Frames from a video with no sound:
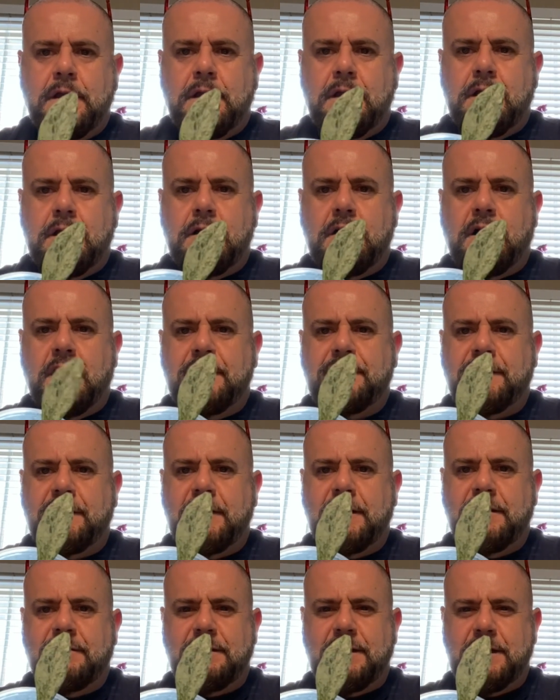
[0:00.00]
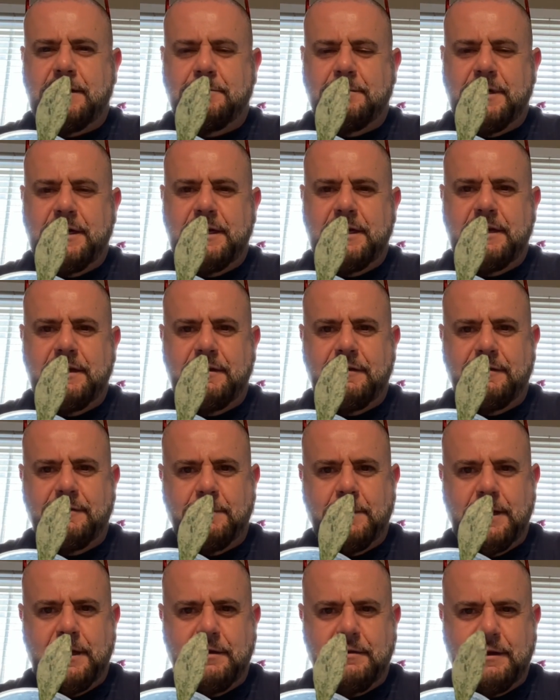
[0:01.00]
costing a lot of money as
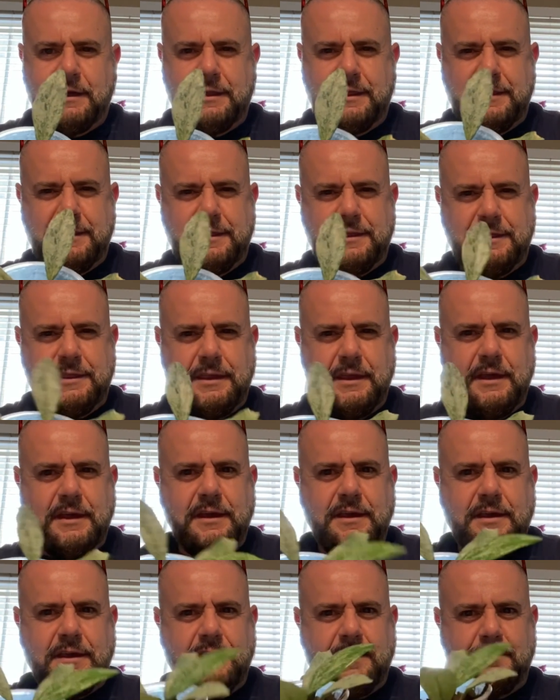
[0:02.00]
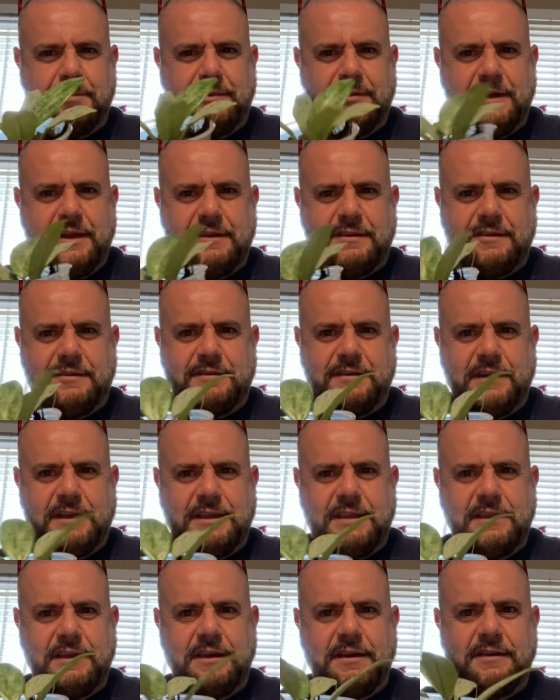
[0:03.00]
well. I think plants
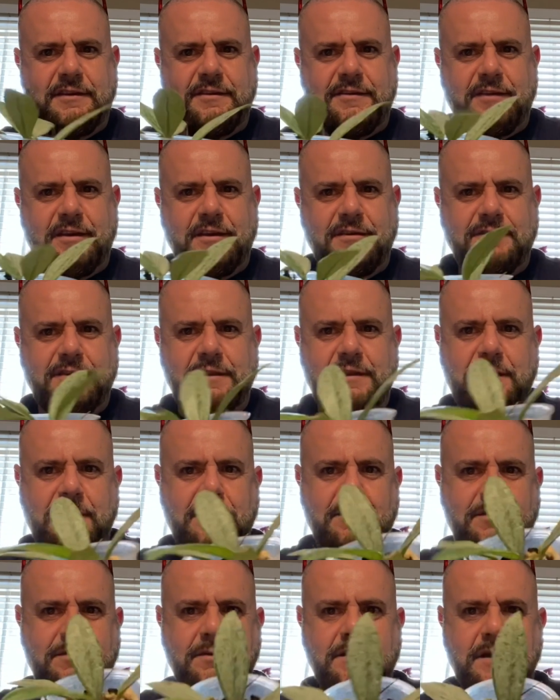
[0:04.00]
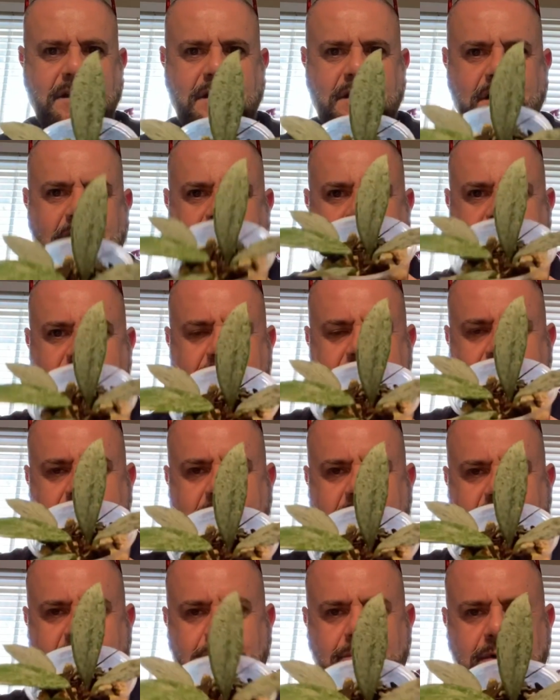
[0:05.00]
like these, even though they're
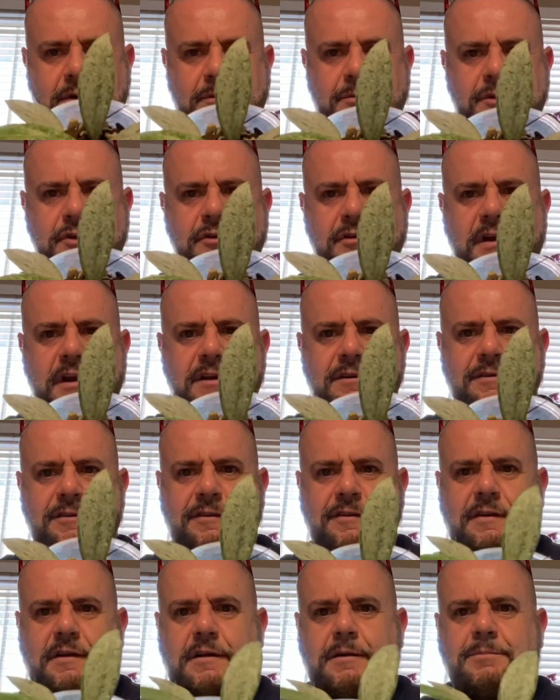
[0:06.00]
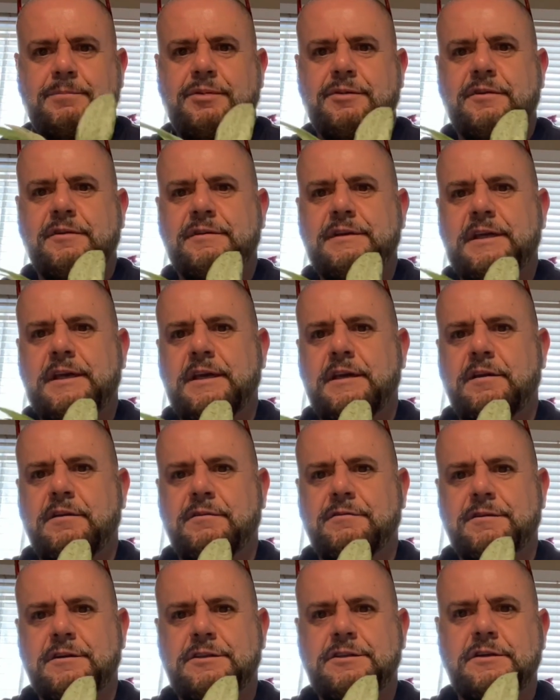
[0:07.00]
not Wilbur Graves, are pulling in
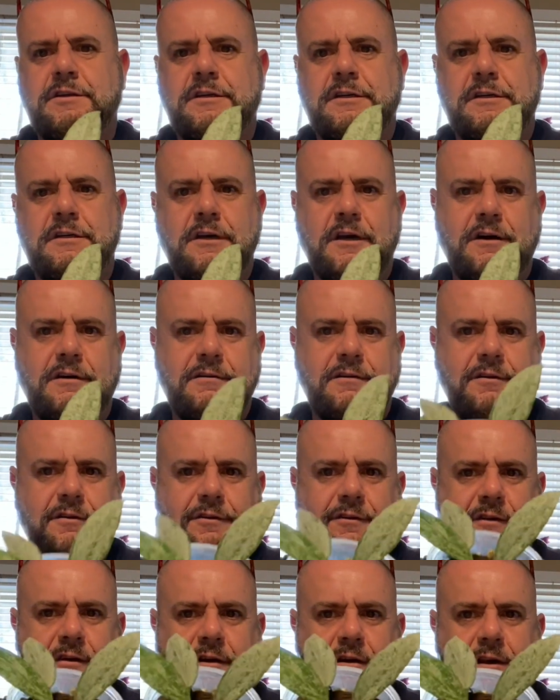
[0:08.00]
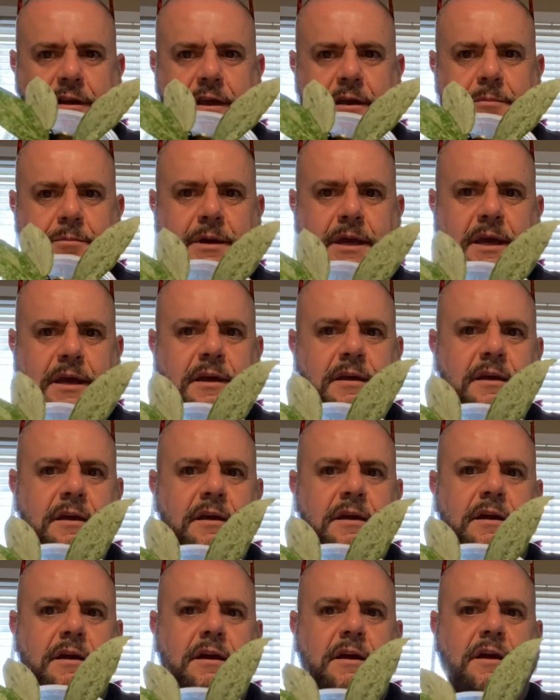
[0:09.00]
over $200 on eBay.
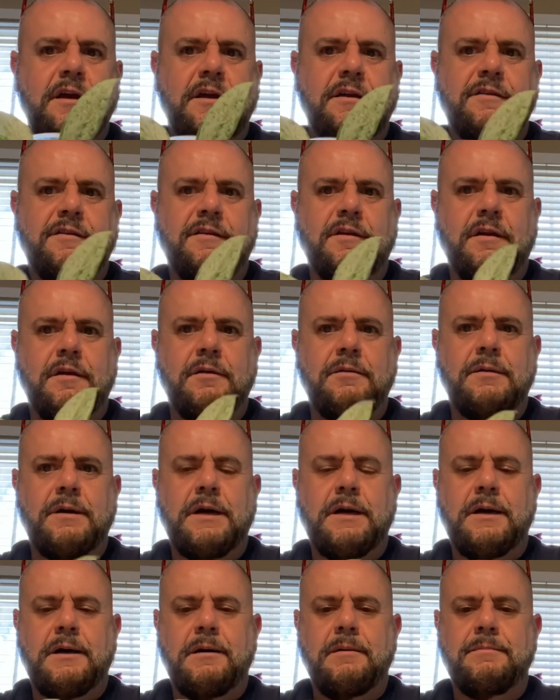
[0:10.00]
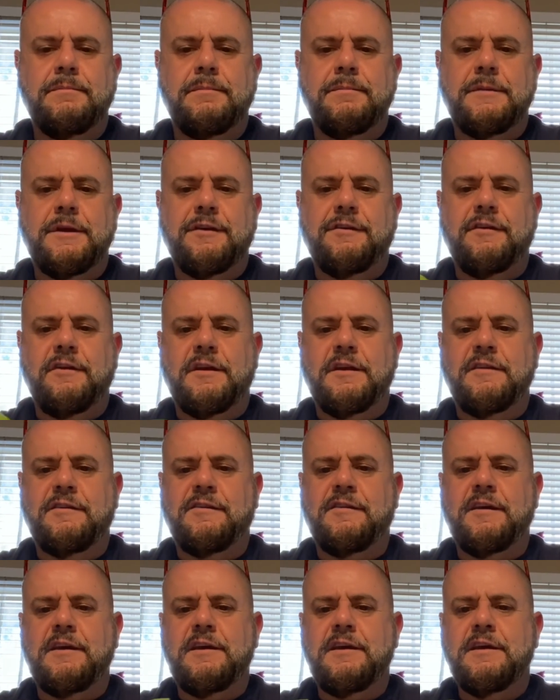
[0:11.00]
So as you can
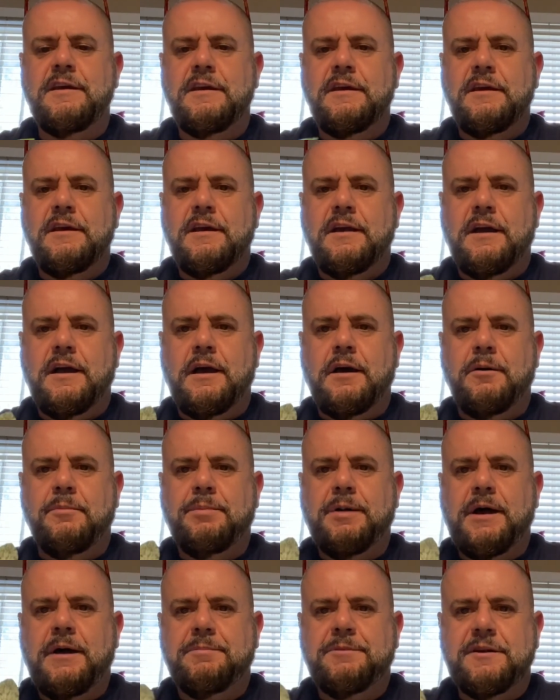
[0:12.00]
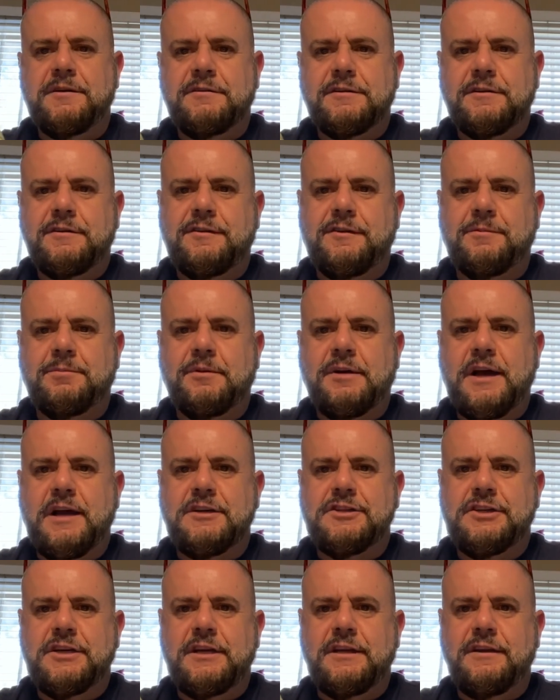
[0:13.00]
see how popular
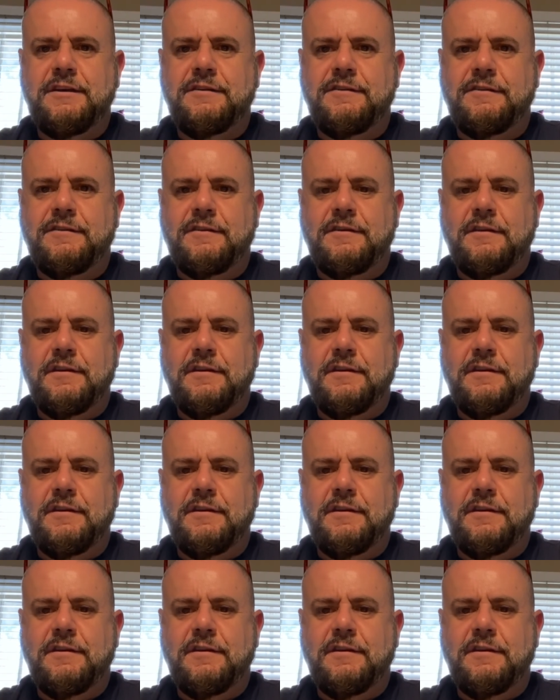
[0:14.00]
splash is.